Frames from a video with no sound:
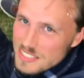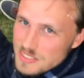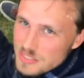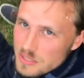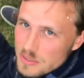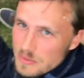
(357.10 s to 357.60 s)

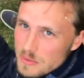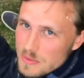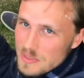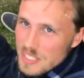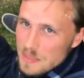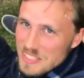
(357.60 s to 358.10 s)
so
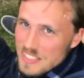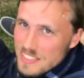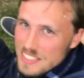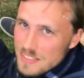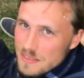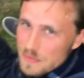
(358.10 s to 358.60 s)
I'm here
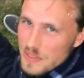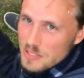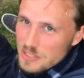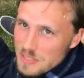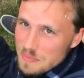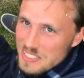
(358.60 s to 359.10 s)
at the
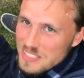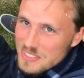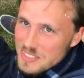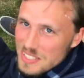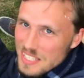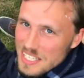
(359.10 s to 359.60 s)
fellowship meal
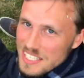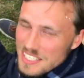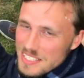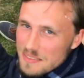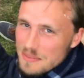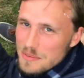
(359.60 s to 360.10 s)

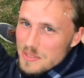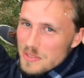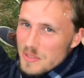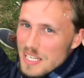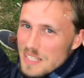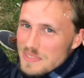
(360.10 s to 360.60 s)
and we're
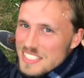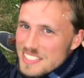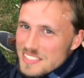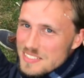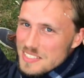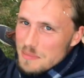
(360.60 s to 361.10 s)
all having
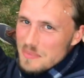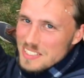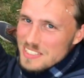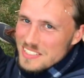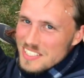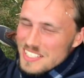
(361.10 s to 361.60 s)
stick bread
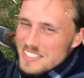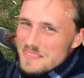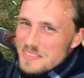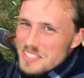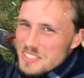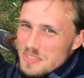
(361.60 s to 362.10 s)
tonight,
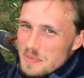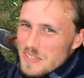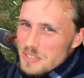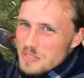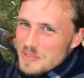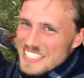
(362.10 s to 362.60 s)
which is a
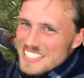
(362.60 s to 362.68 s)
real treat.